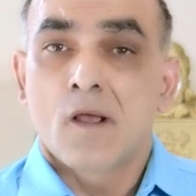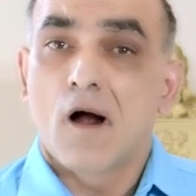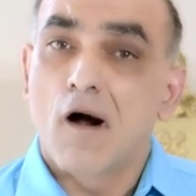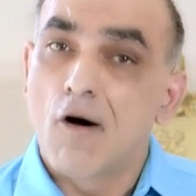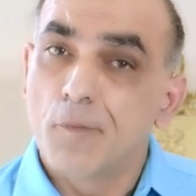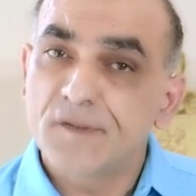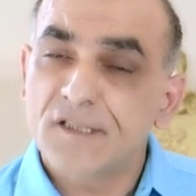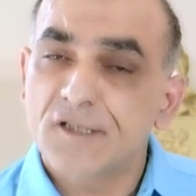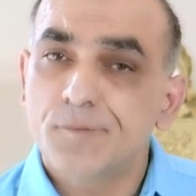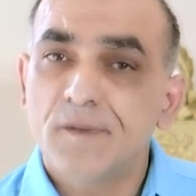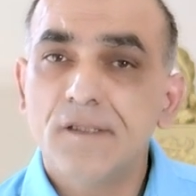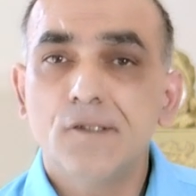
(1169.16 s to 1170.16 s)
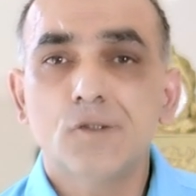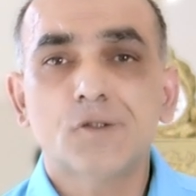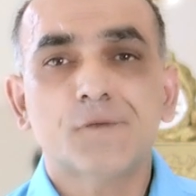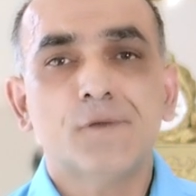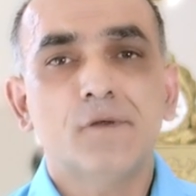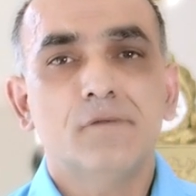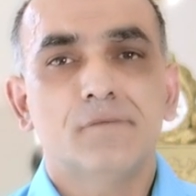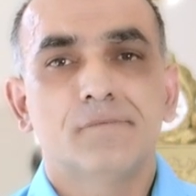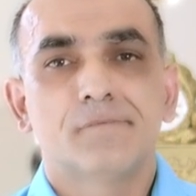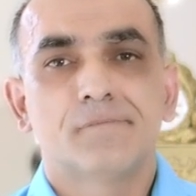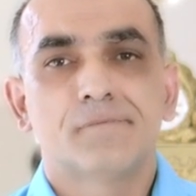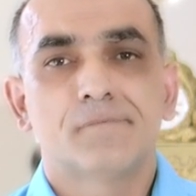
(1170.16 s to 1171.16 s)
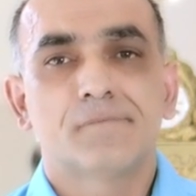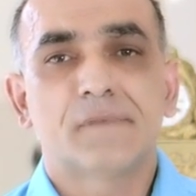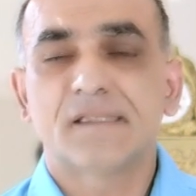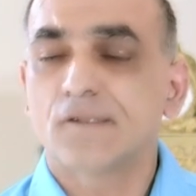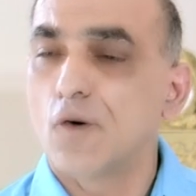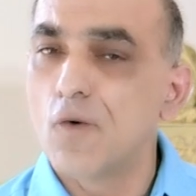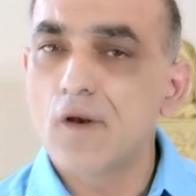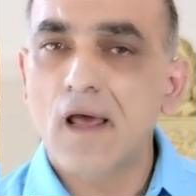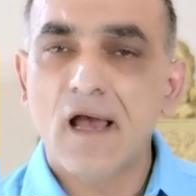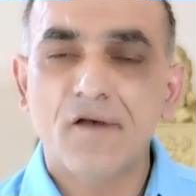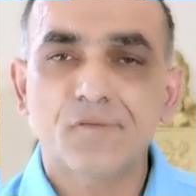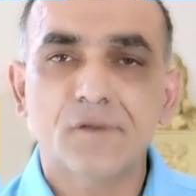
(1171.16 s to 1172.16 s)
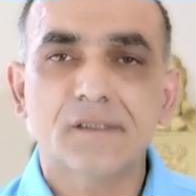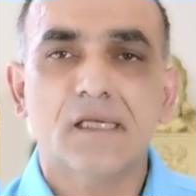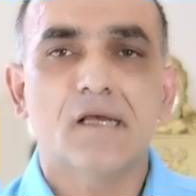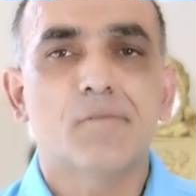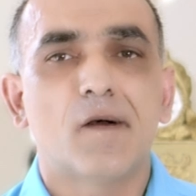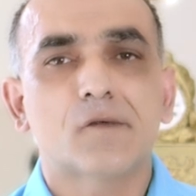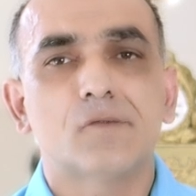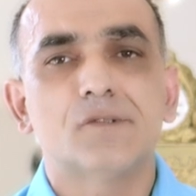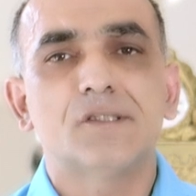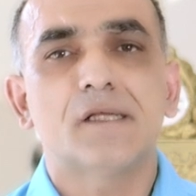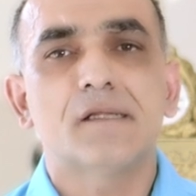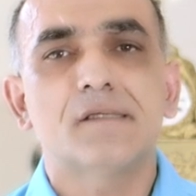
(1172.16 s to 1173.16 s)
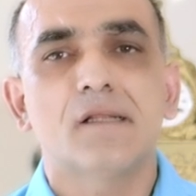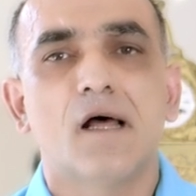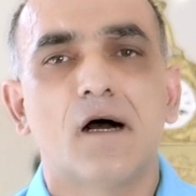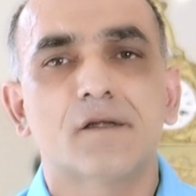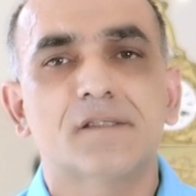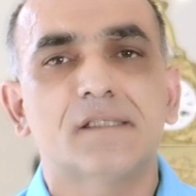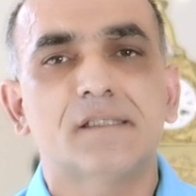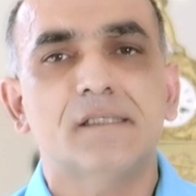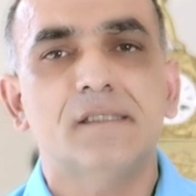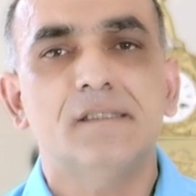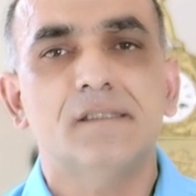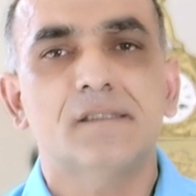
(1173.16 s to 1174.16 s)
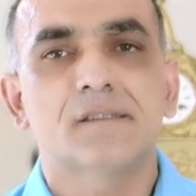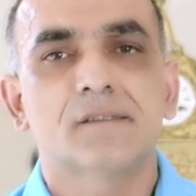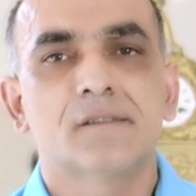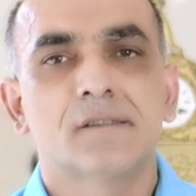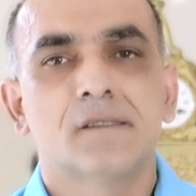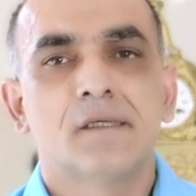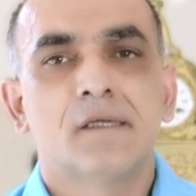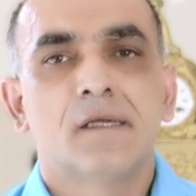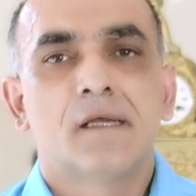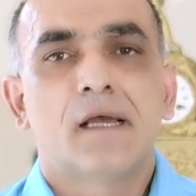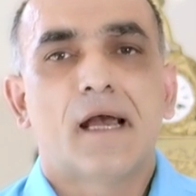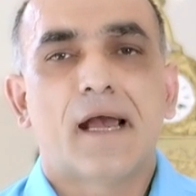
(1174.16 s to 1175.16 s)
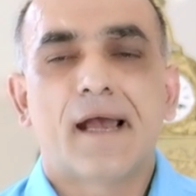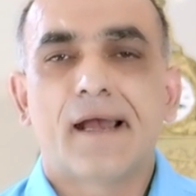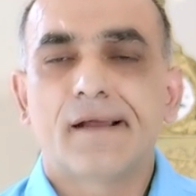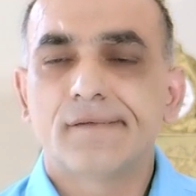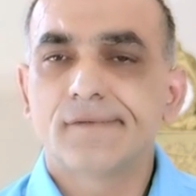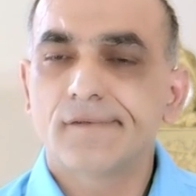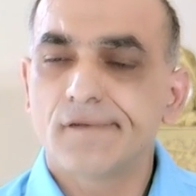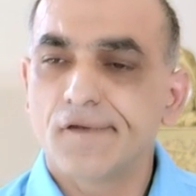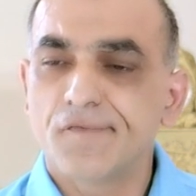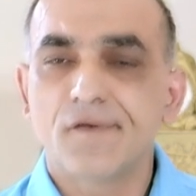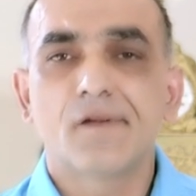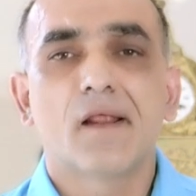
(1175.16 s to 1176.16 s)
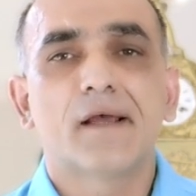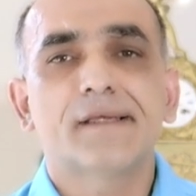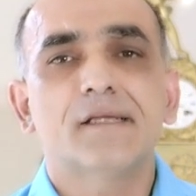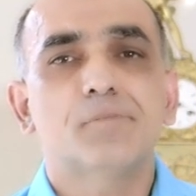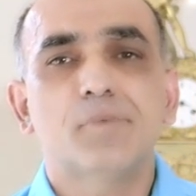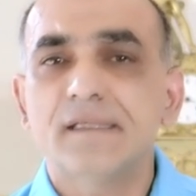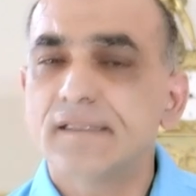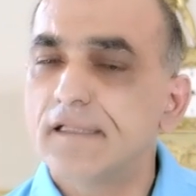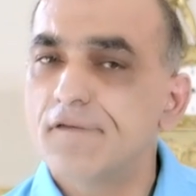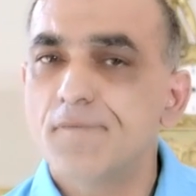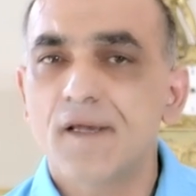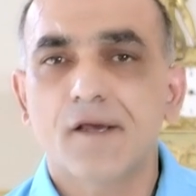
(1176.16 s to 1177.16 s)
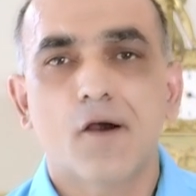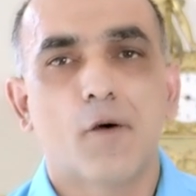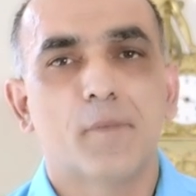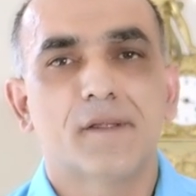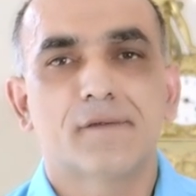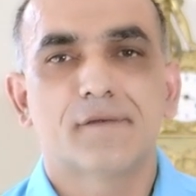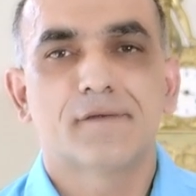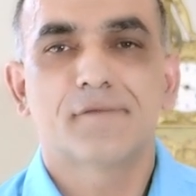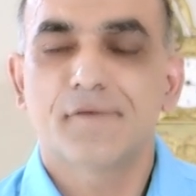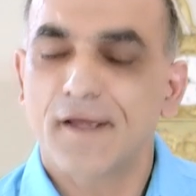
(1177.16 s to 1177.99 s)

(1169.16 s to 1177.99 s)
I hope this has been useful. That's all I have to say about congenital heart disease. And if you like it, please leave me a comment.